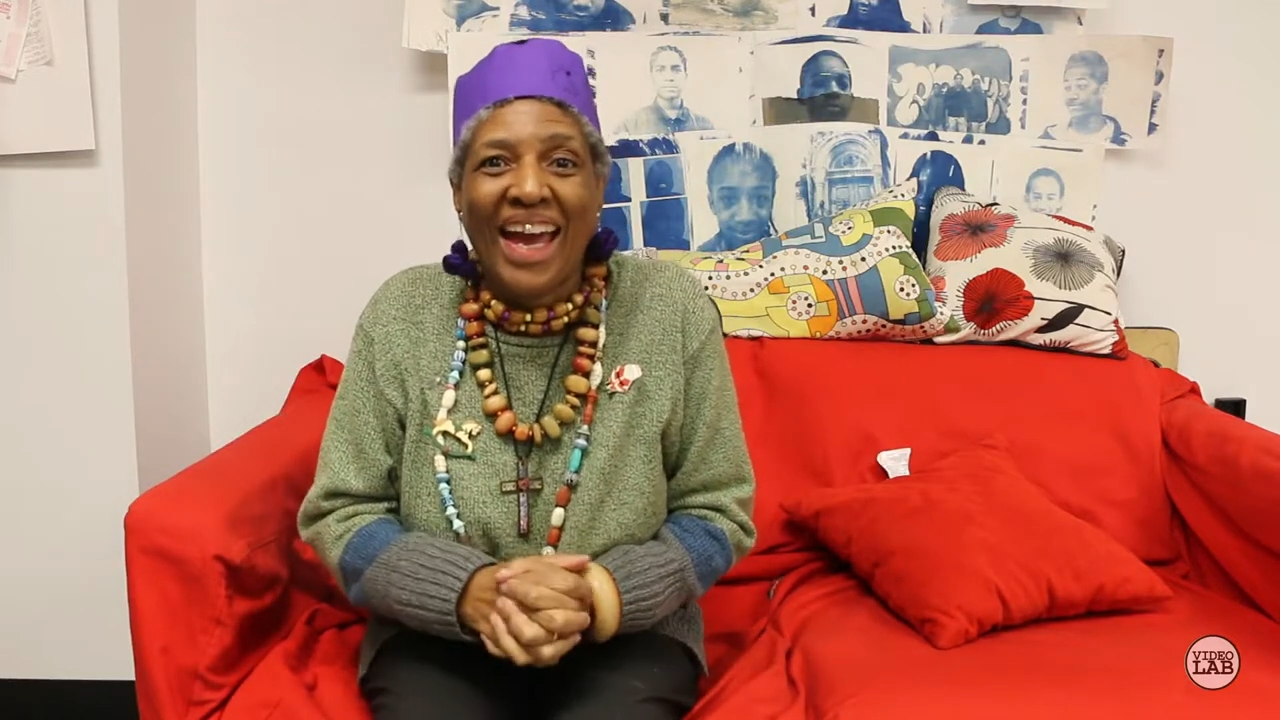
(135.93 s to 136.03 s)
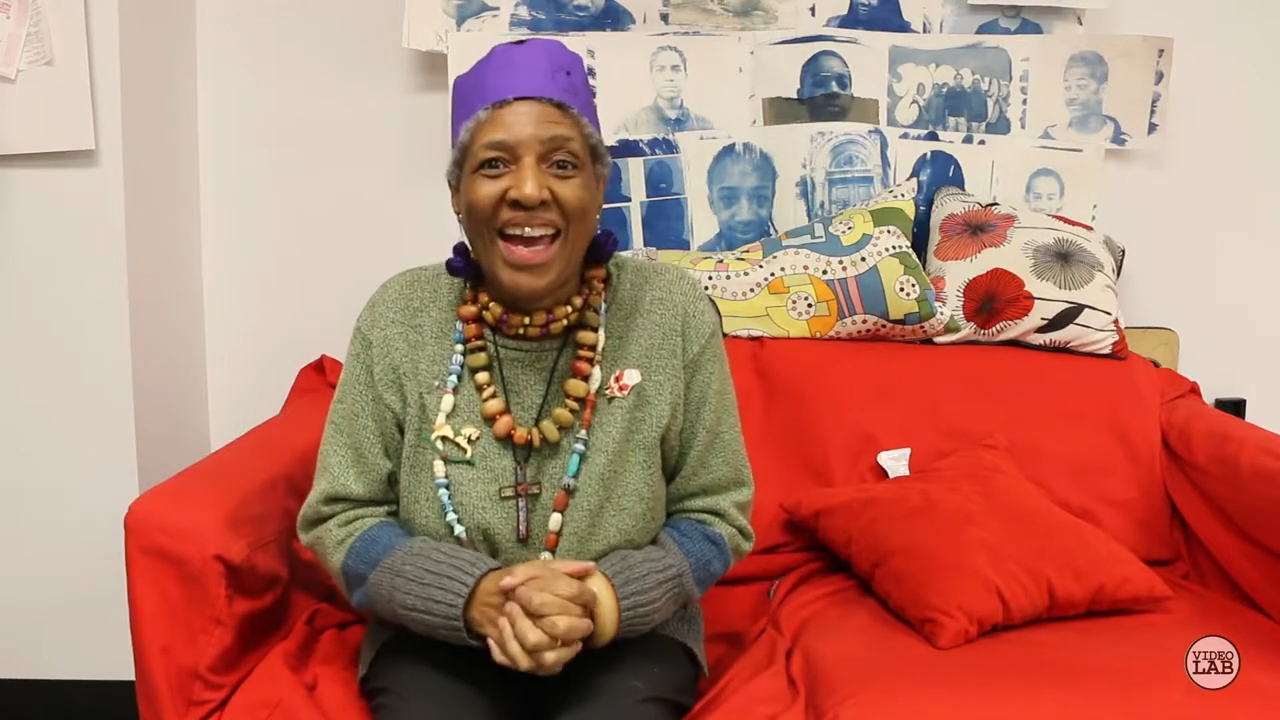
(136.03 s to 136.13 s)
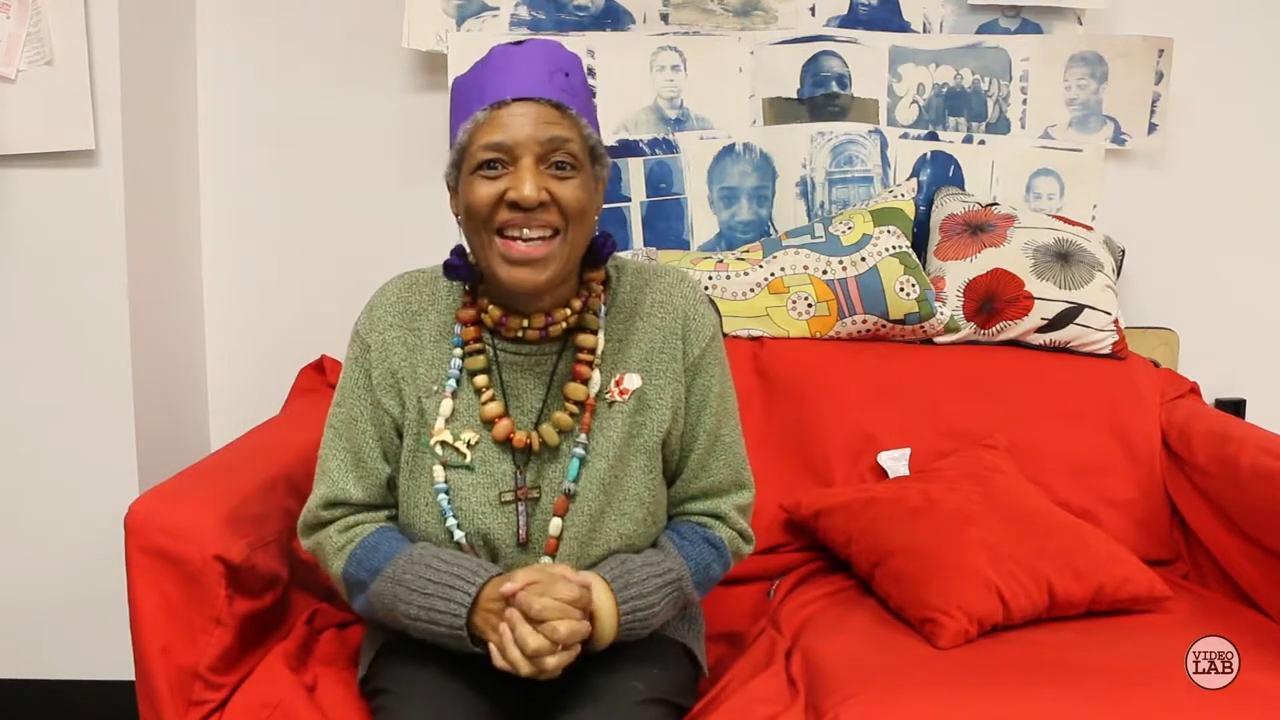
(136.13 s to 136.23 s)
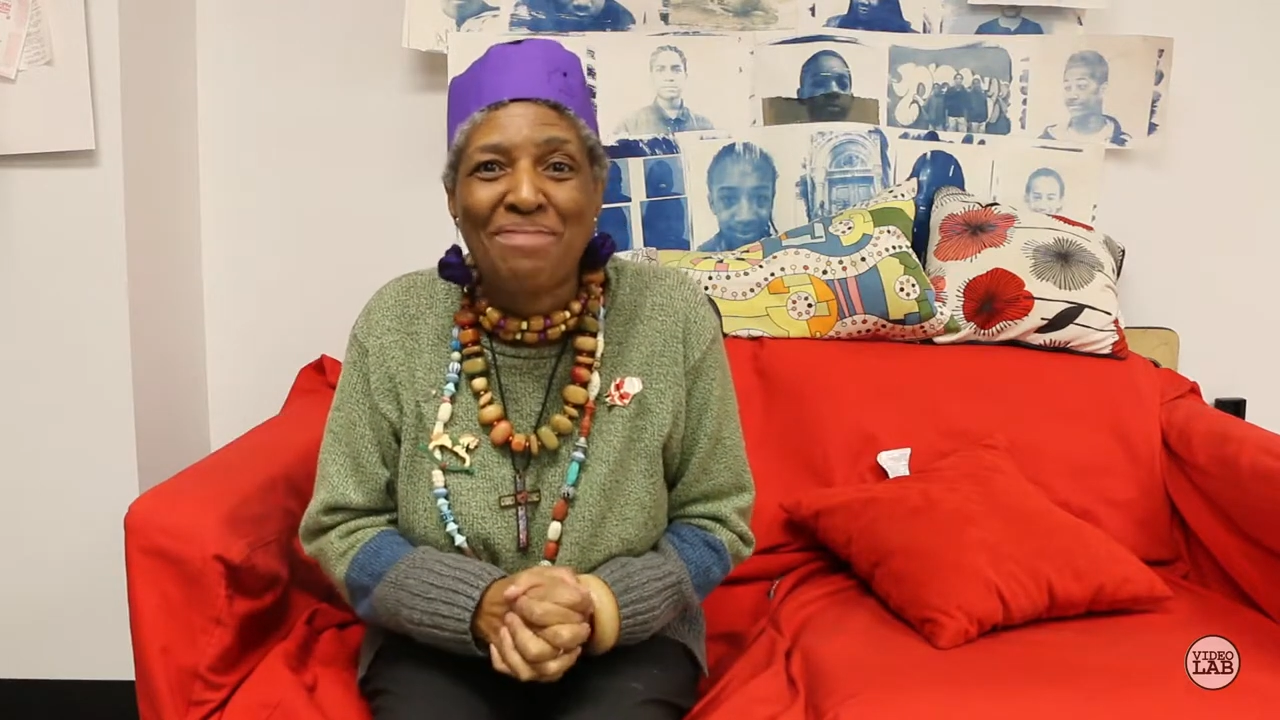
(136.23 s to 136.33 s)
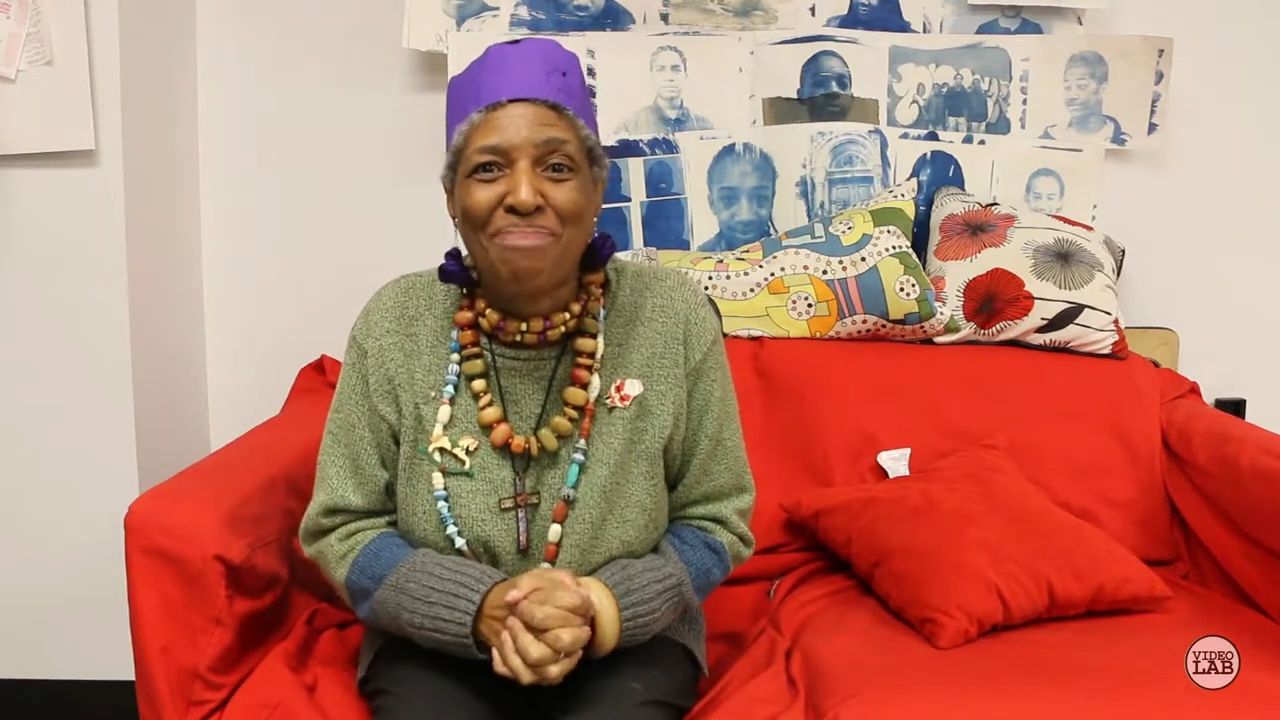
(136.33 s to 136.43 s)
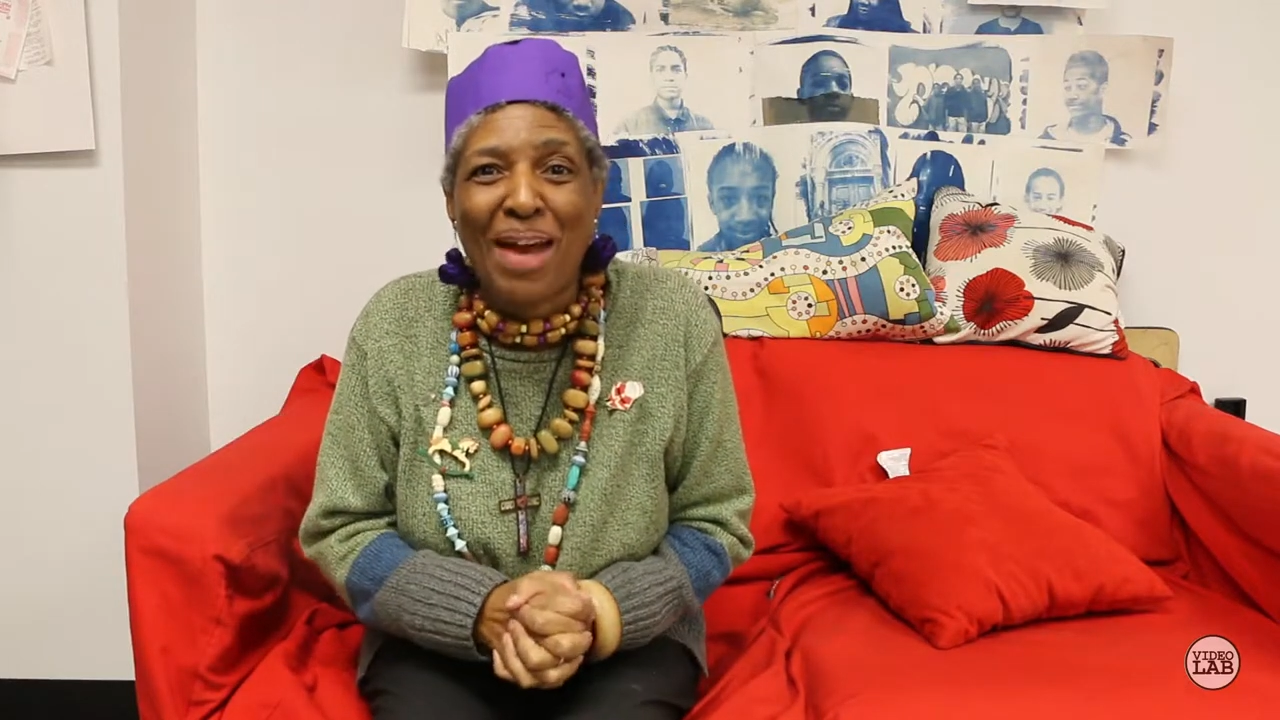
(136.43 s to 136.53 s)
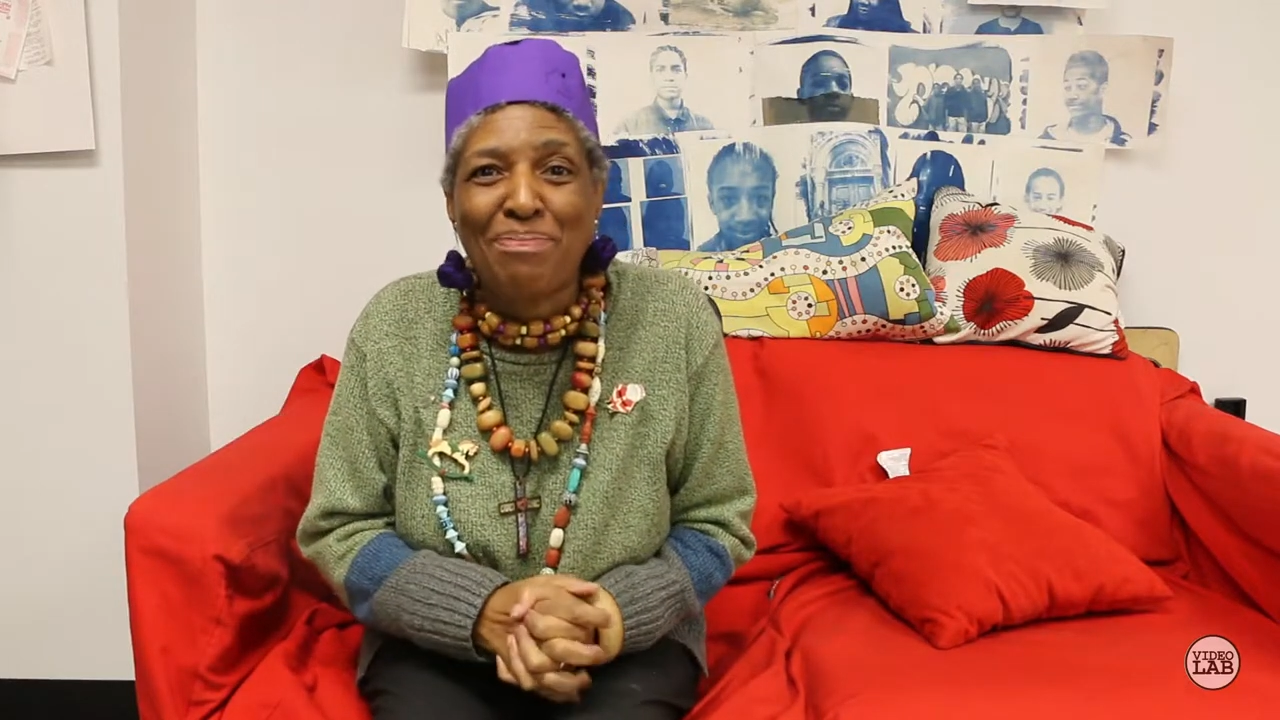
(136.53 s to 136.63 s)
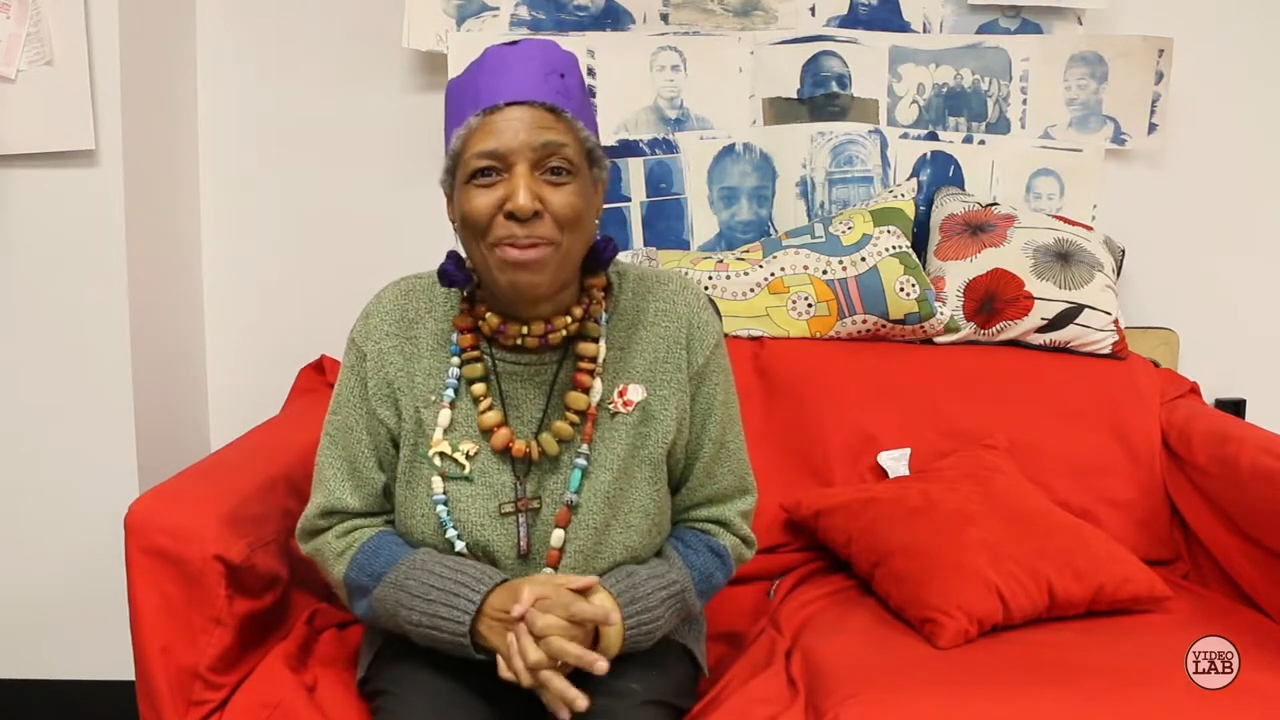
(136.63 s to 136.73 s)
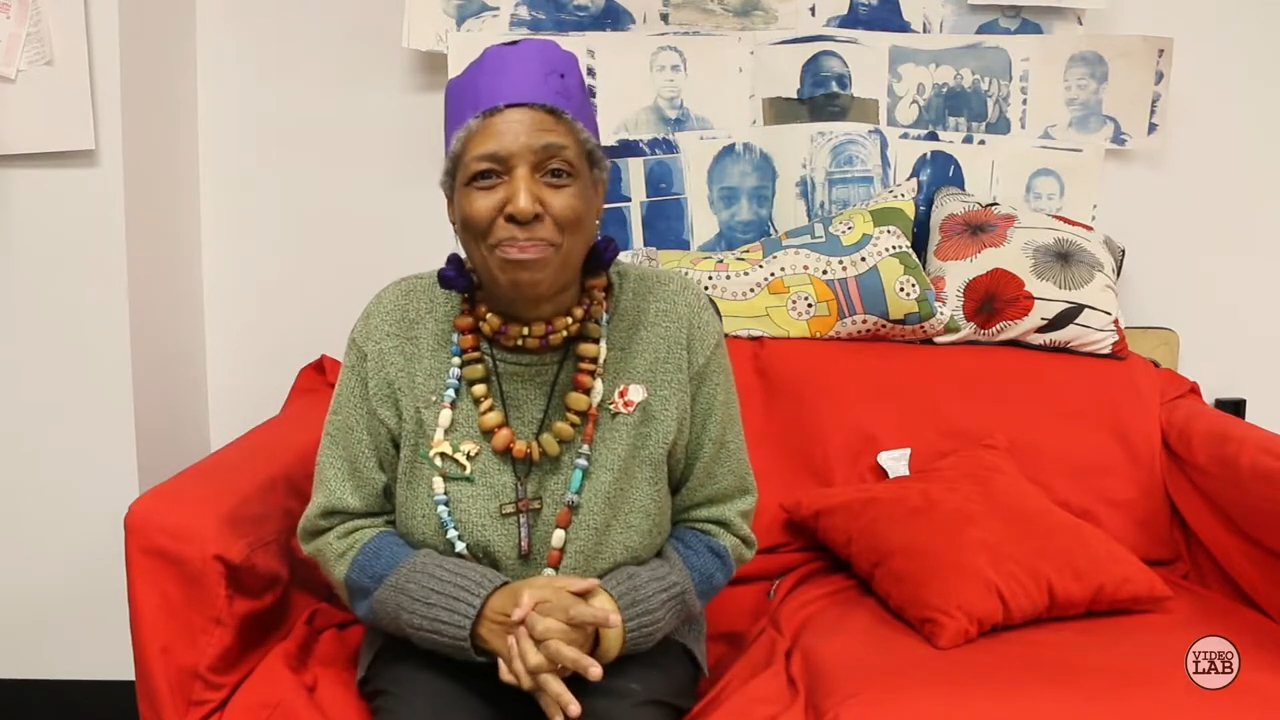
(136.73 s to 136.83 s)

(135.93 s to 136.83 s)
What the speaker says: At the paper